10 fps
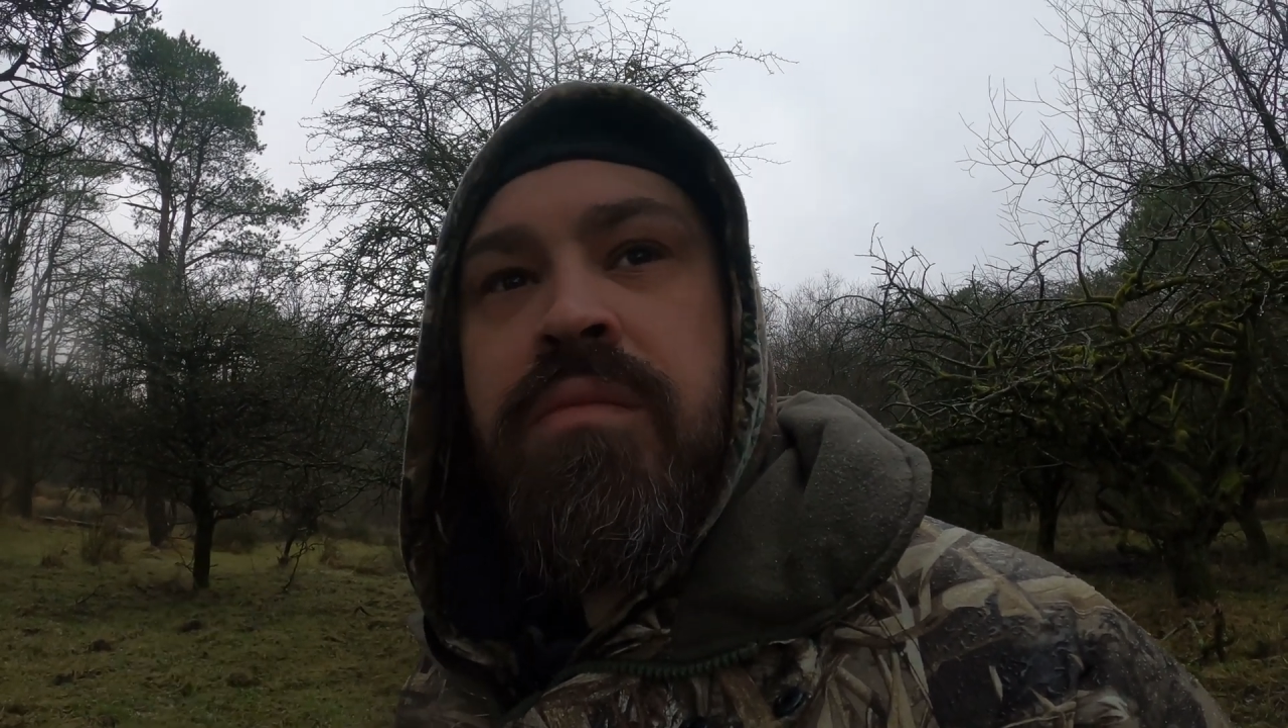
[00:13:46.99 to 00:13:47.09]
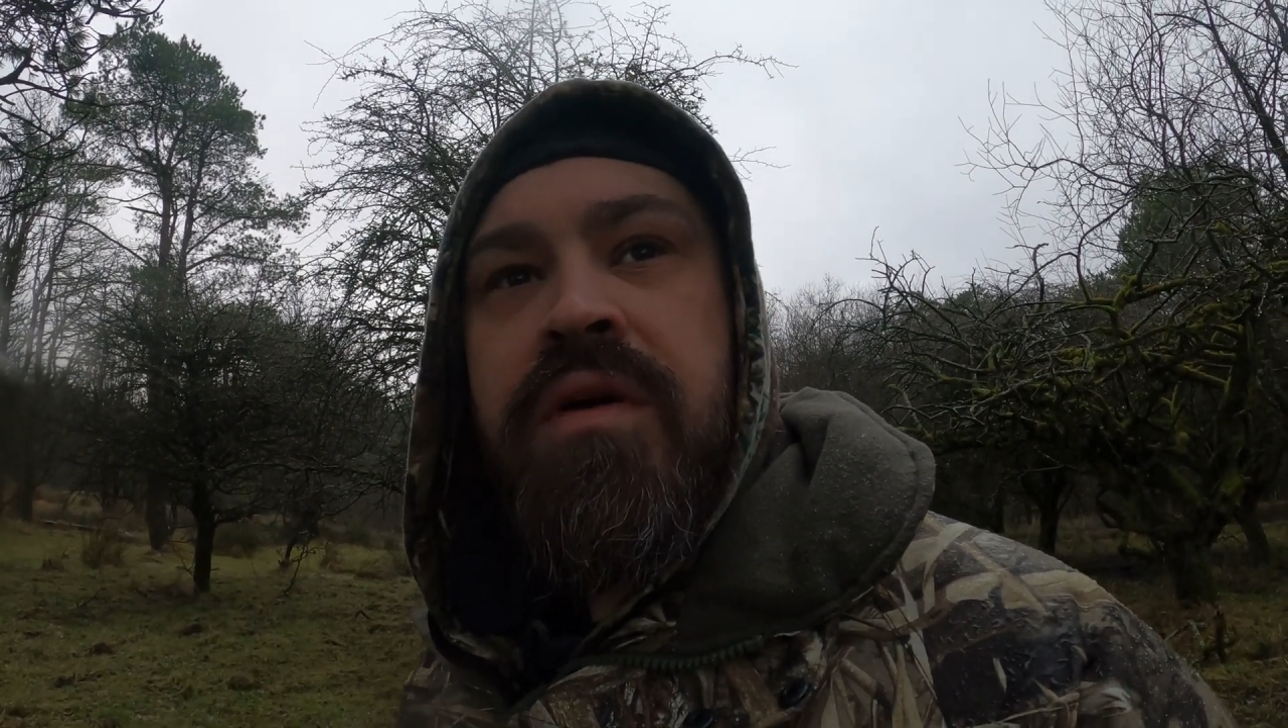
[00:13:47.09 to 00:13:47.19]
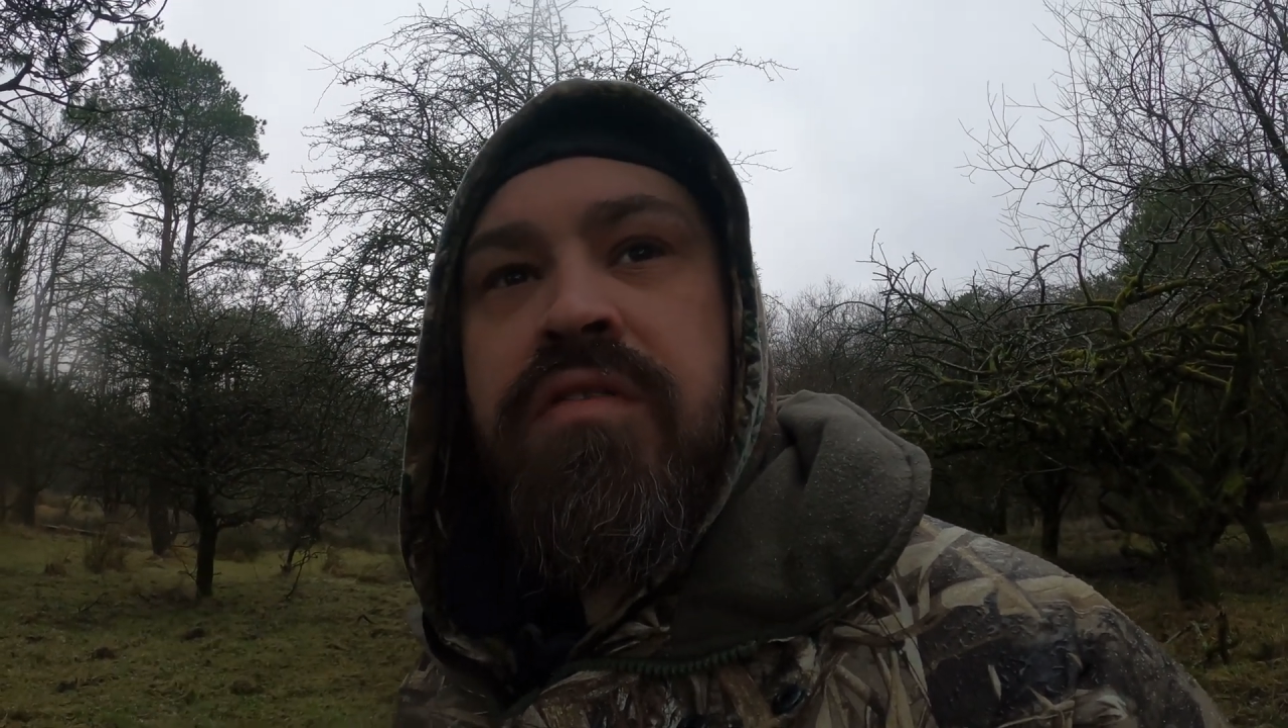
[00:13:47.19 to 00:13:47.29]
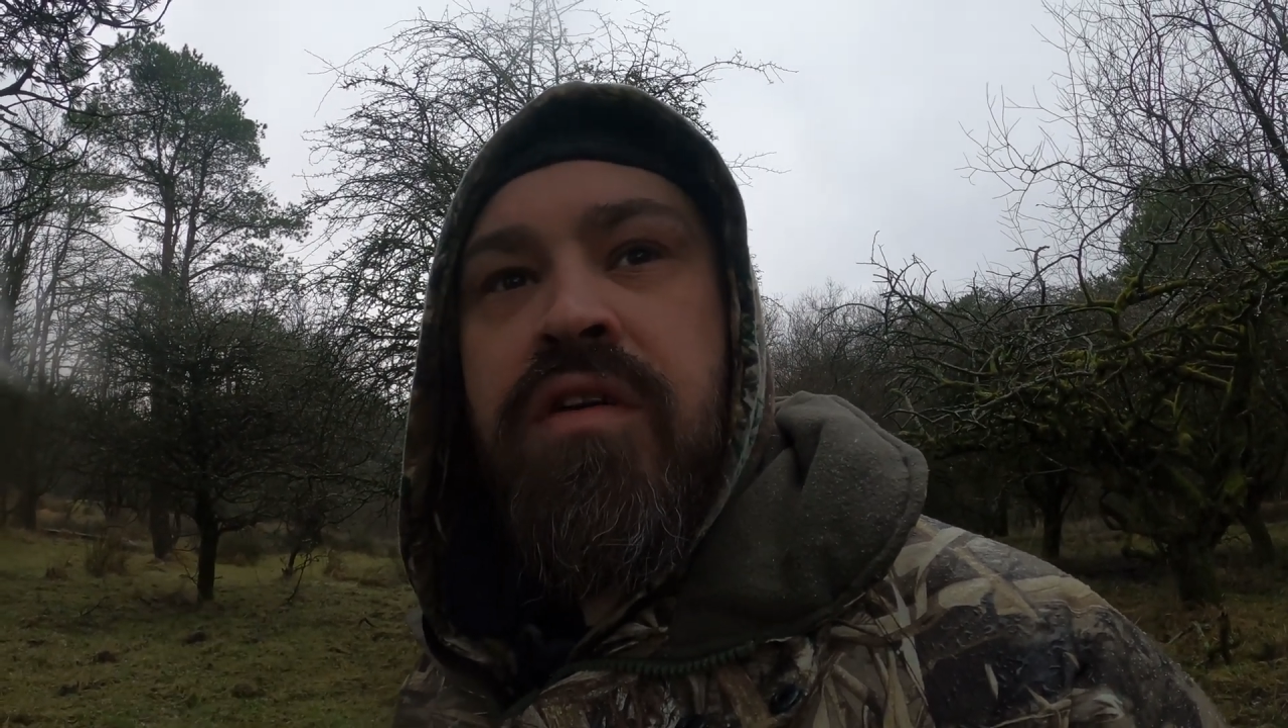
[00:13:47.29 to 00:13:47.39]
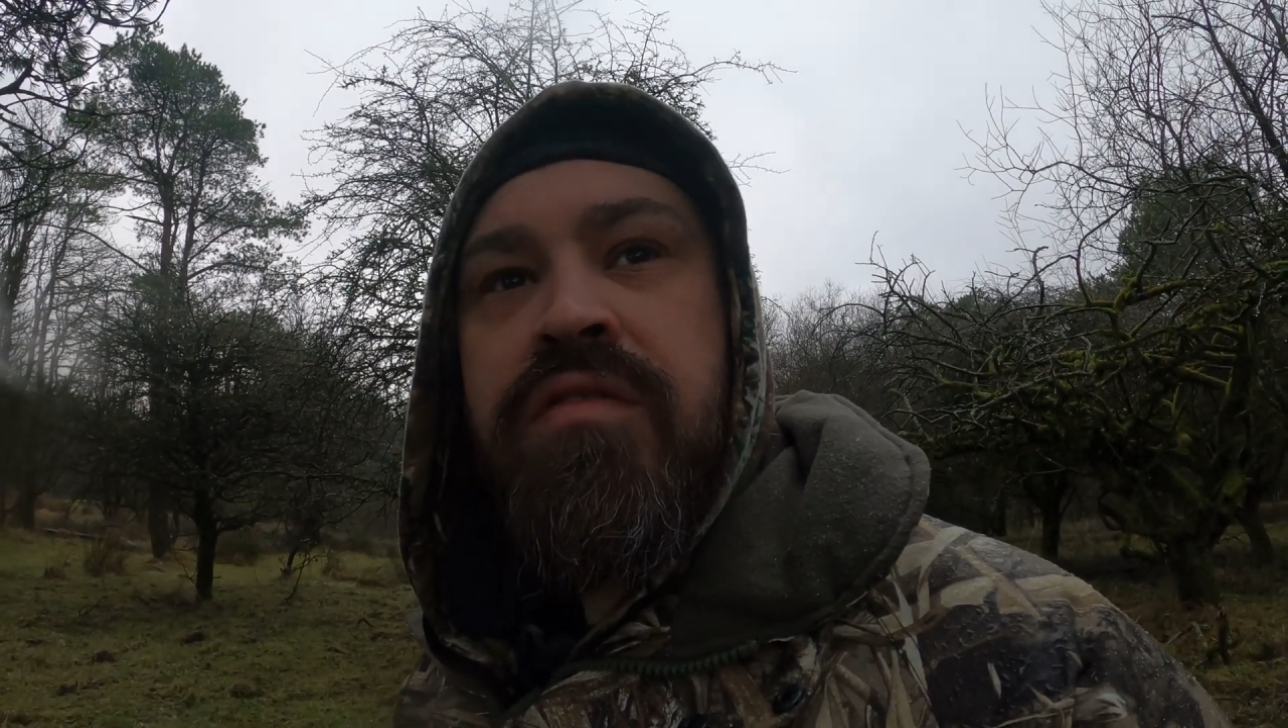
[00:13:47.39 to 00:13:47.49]
a
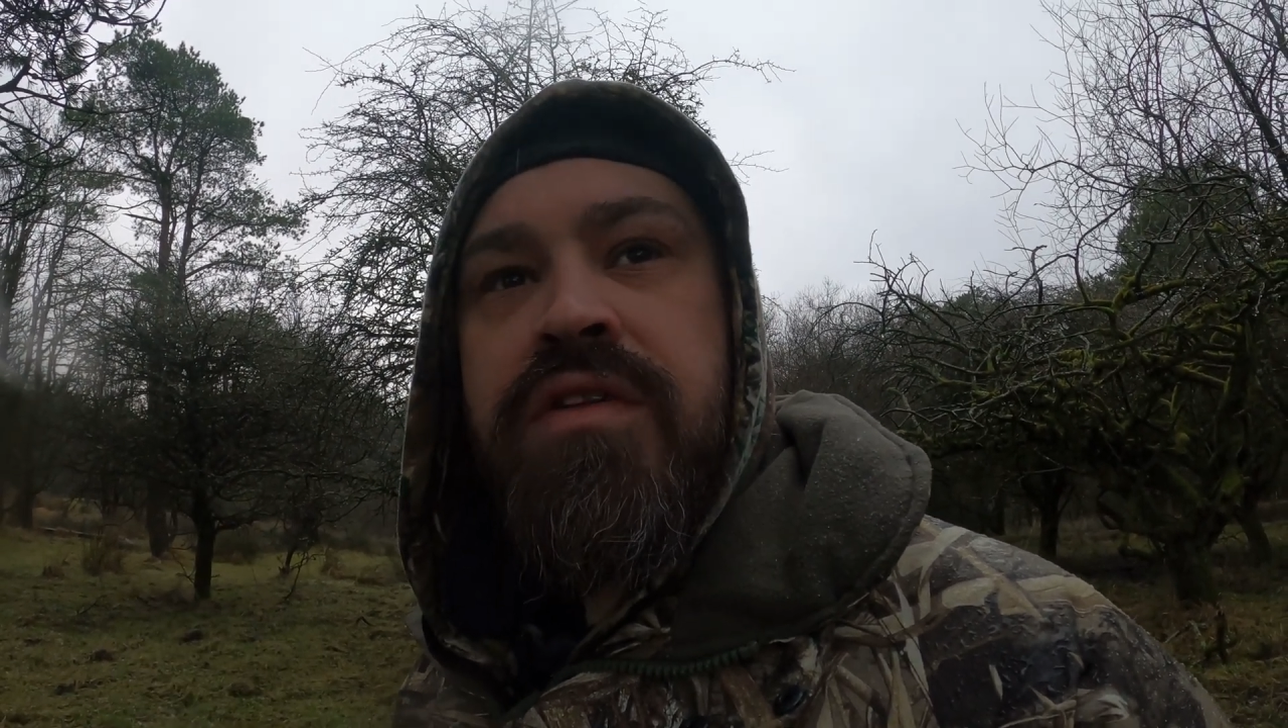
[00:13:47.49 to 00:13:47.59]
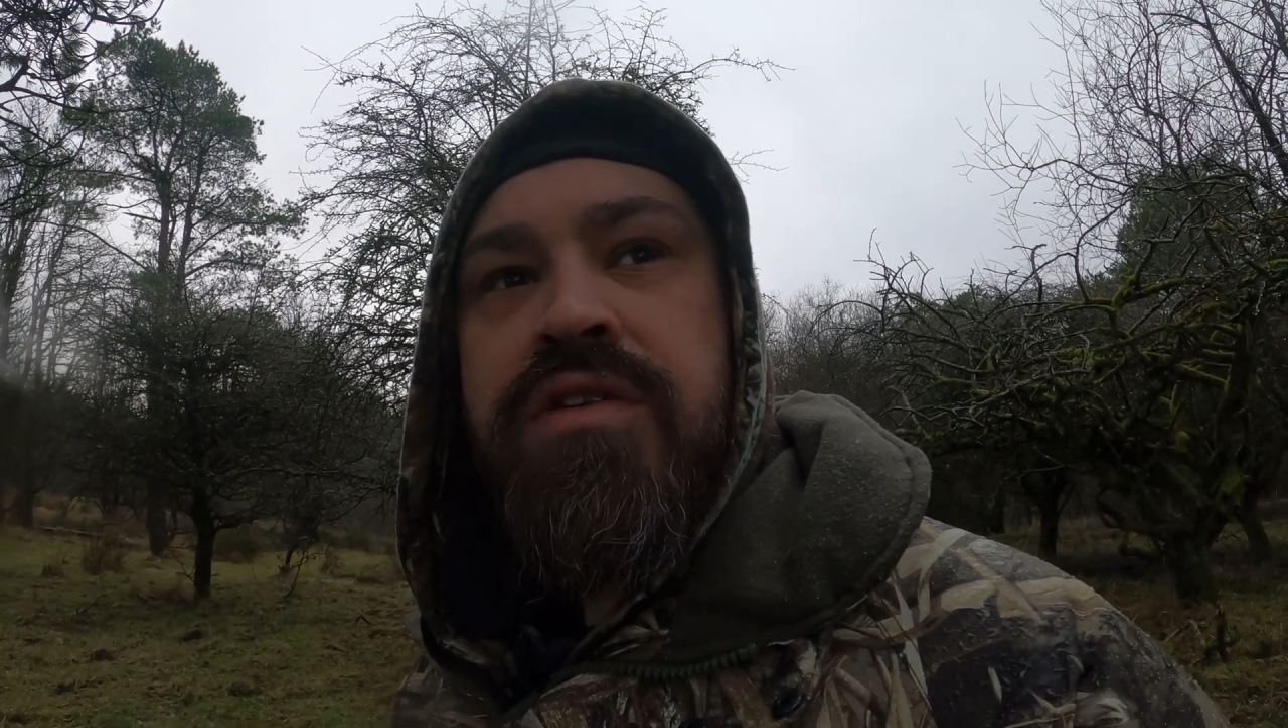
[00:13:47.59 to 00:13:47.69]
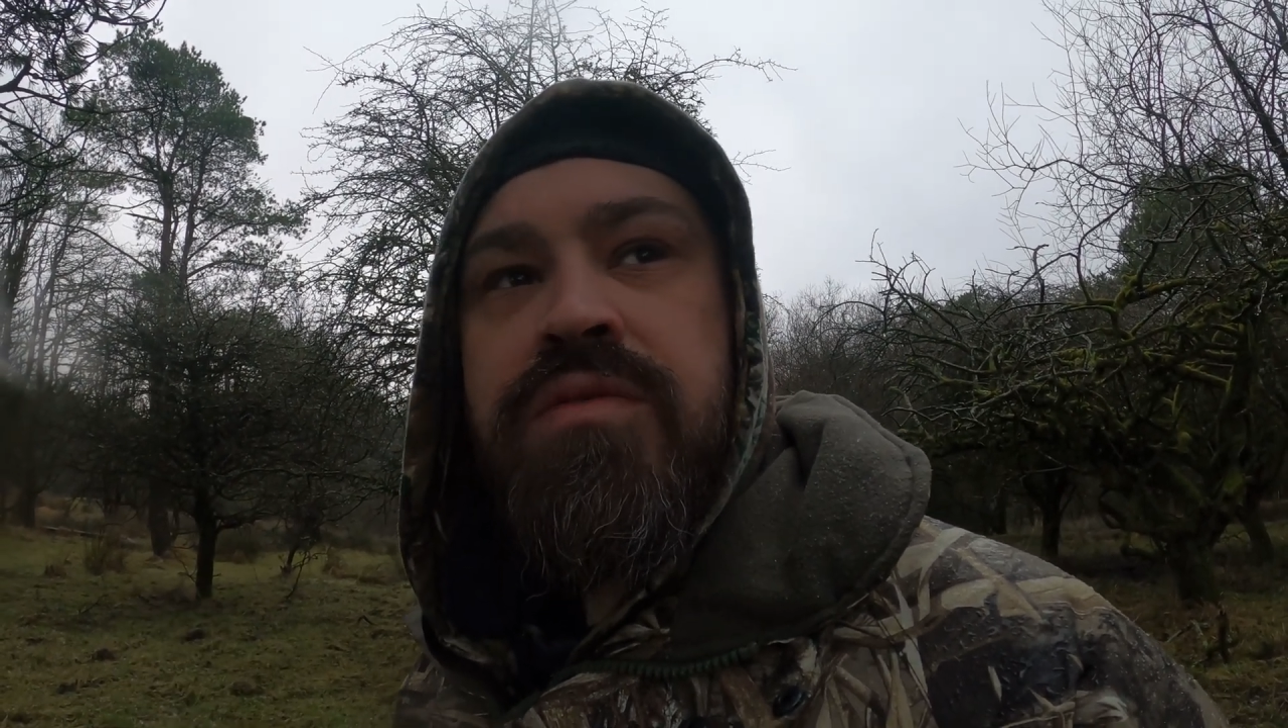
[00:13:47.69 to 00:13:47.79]
bit further